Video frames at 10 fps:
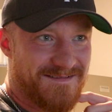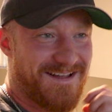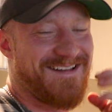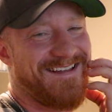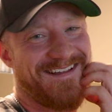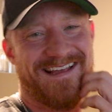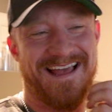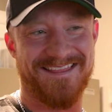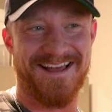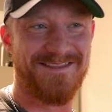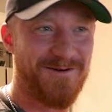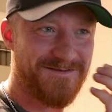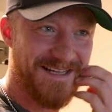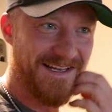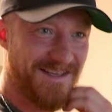I thought it
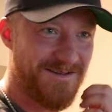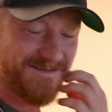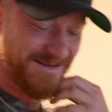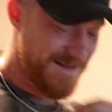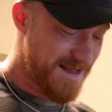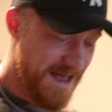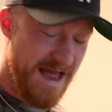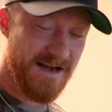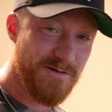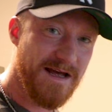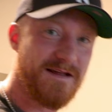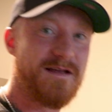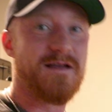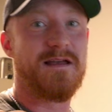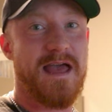was like cute.
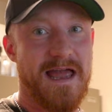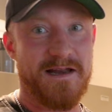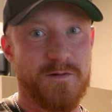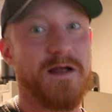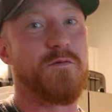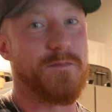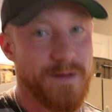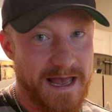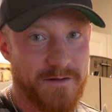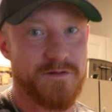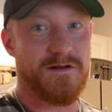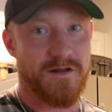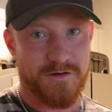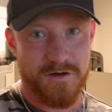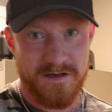Anyway, we're back with
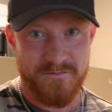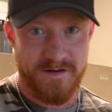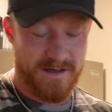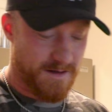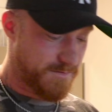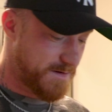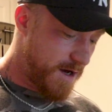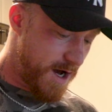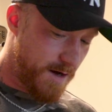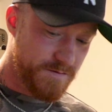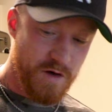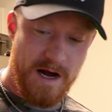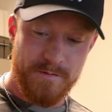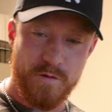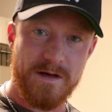another cooking video. So
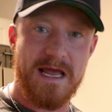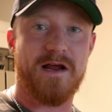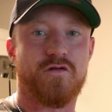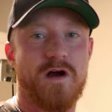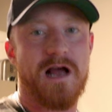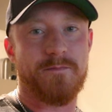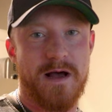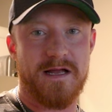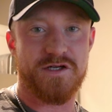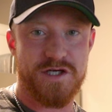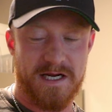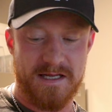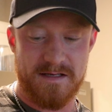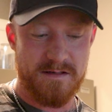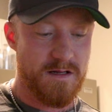I'm doing a crock-pot
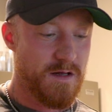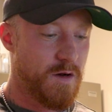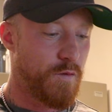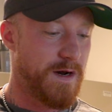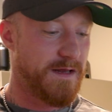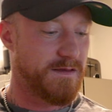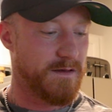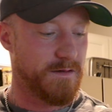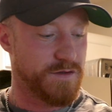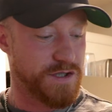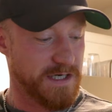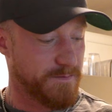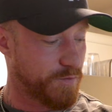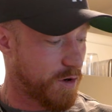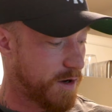chicken with
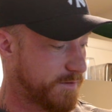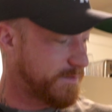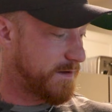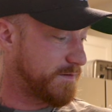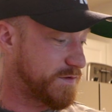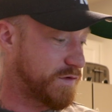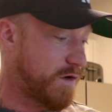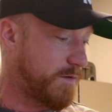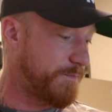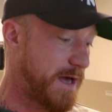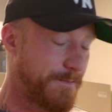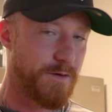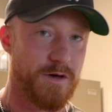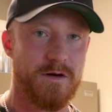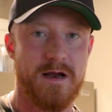chicken broth, salt,
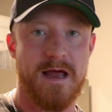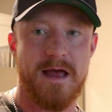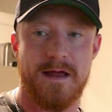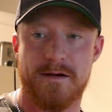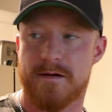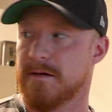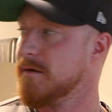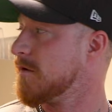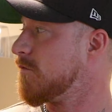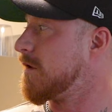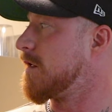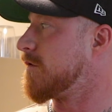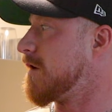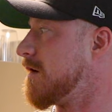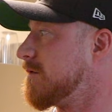pepper, and what other